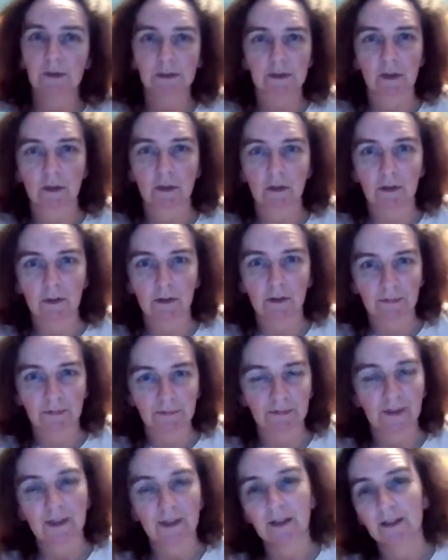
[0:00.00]
this earth.
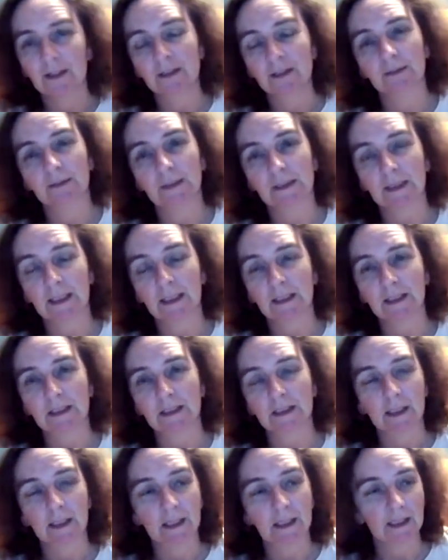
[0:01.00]
So he's saying
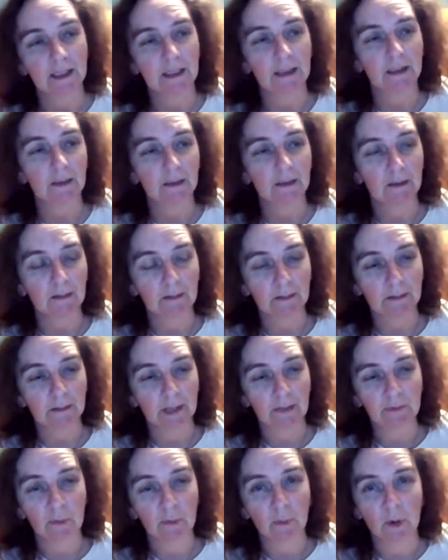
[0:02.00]
that on
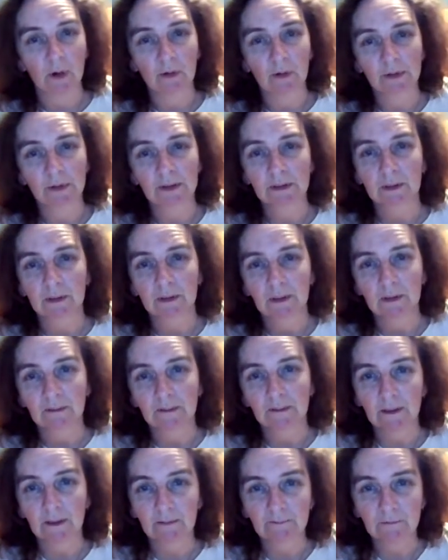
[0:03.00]
other worlds,
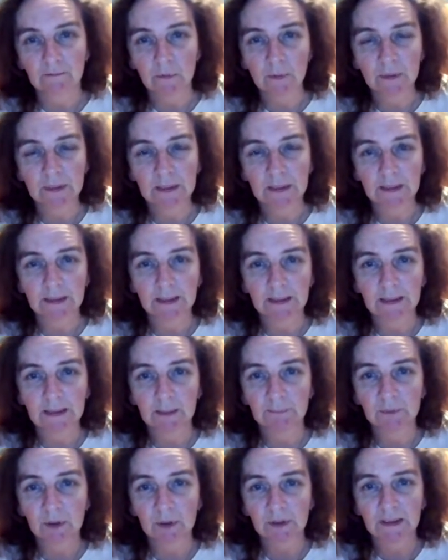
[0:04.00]
they don't fall into these
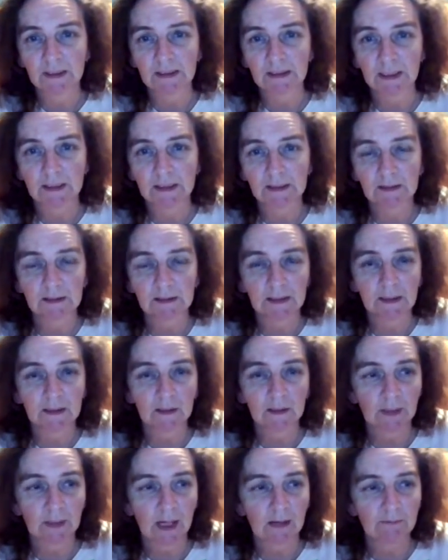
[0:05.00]
hypnotic states because they
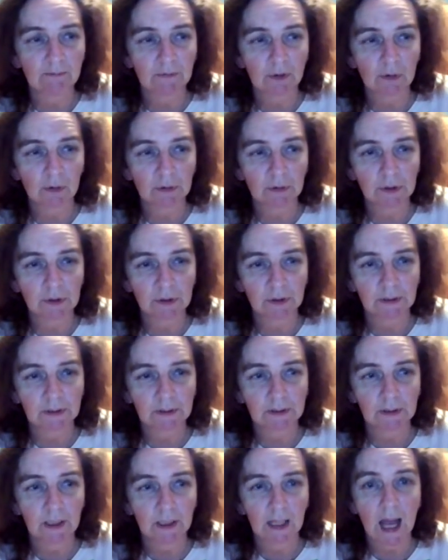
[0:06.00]
don't have the
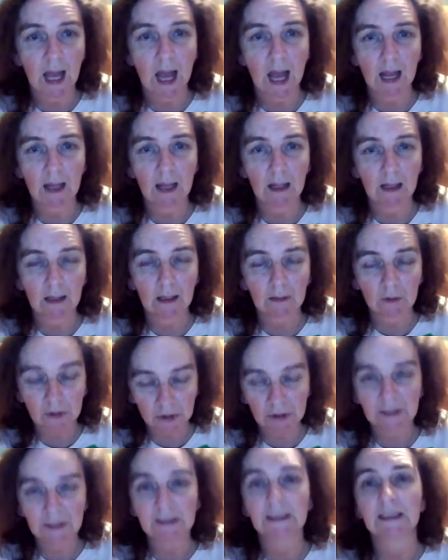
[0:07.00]

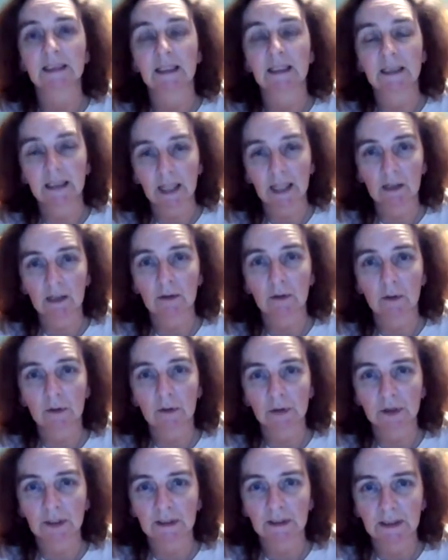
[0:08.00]
consciousness and the
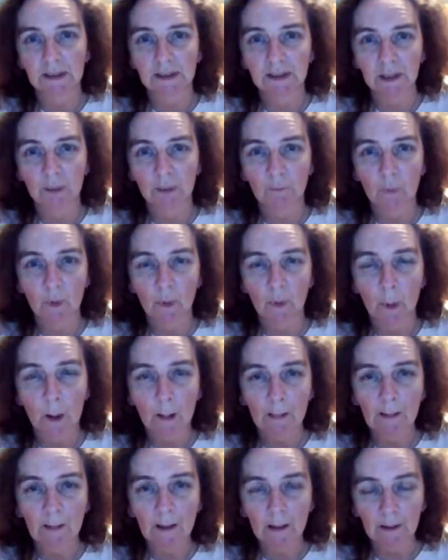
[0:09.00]
unconsciousness. They're more
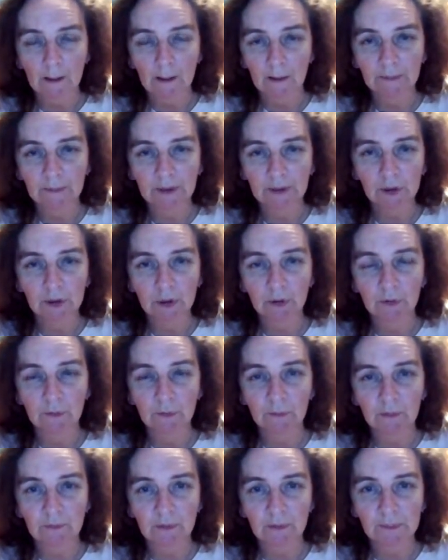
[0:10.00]
in
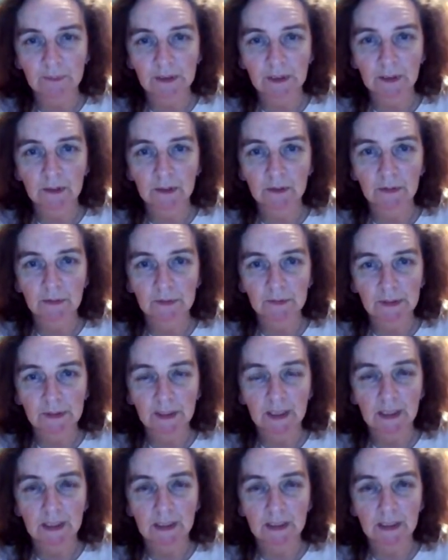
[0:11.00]
tune with themselves
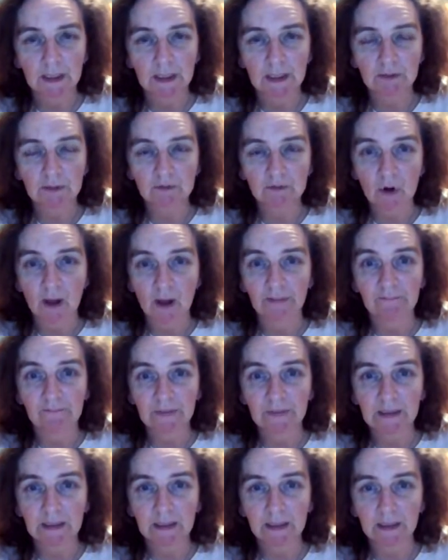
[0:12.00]
and right
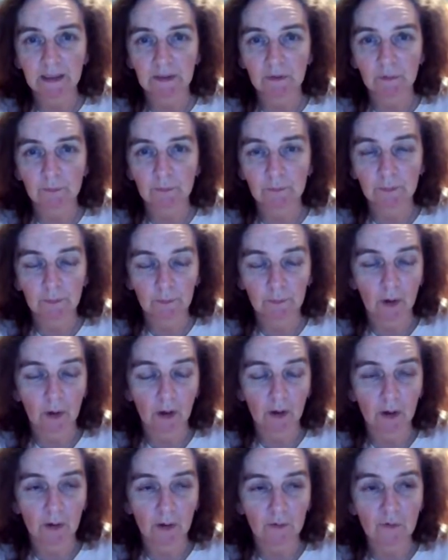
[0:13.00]
thinking
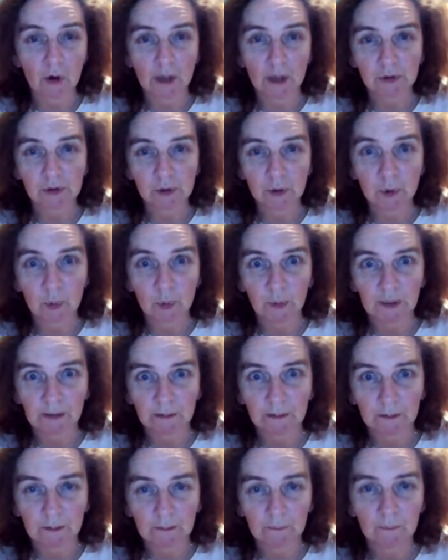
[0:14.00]
and right
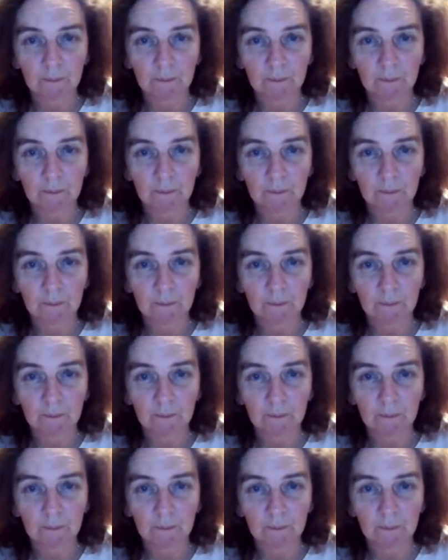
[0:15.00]
doing,